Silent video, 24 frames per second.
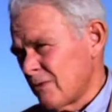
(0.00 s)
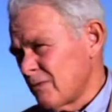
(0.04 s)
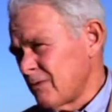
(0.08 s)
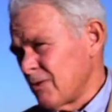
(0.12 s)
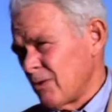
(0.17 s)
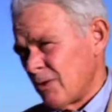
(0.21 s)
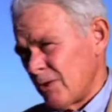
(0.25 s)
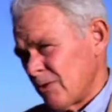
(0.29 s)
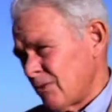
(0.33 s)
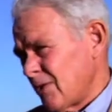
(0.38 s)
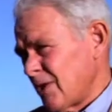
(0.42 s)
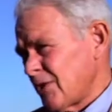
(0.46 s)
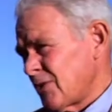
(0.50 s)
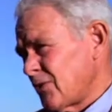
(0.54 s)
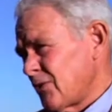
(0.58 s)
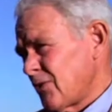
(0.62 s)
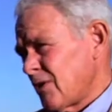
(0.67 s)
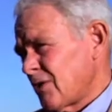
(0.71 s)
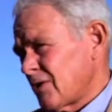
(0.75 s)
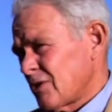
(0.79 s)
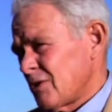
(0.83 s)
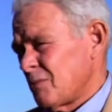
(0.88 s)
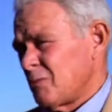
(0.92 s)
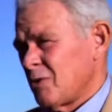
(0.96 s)
flowing right through
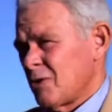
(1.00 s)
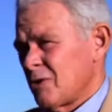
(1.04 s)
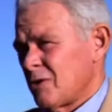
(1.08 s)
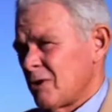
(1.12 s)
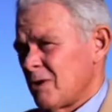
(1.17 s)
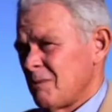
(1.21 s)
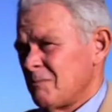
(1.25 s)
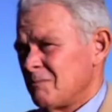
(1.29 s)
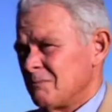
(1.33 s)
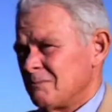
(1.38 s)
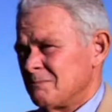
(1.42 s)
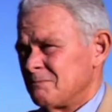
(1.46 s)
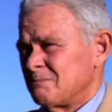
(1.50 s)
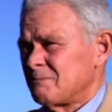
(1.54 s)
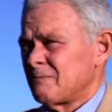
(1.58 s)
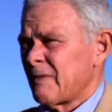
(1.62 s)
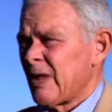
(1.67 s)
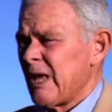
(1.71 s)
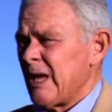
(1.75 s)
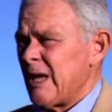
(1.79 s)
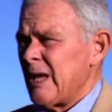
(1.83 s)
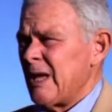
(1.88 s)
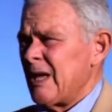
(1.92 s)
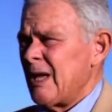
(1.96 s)
our community.
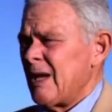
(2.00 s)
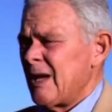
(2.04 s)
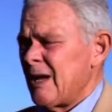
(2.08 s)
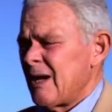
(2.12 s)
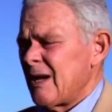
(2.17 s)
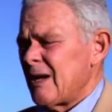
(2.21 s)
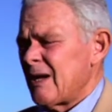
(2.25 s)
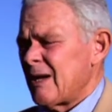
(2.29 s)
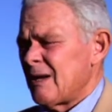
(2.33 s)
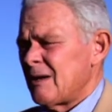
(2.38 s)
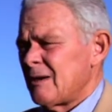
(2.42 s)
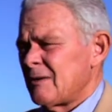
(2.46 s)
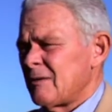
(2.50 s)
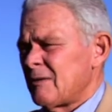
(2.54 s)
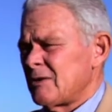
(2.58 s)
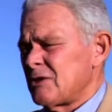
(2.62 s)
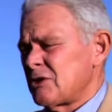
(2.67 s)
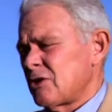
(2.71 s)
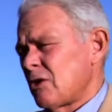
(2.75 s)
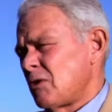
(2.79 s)
It's